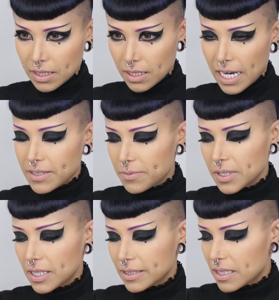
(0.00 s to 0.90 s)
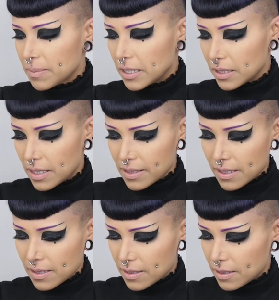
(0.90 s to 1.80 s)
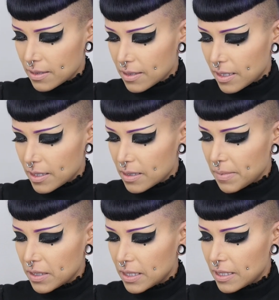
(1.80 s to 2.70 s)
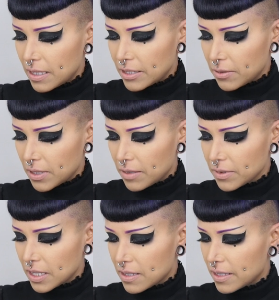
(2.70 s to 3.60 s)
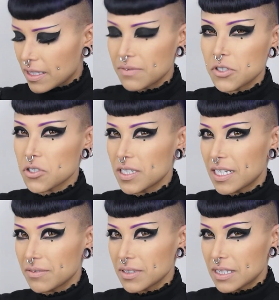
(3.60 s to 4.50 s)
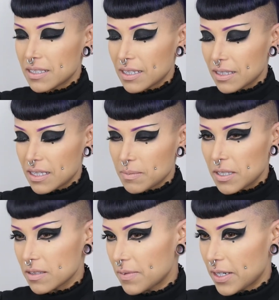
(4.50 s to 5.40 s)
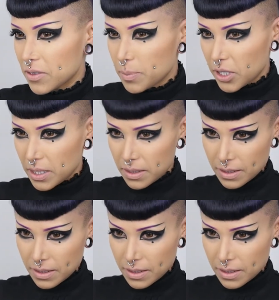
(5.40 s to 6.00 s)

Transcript: I just really like the smell of this. It's It's got a smell that I don't get really sick of. Usually I get really sick of the smells of hairspray.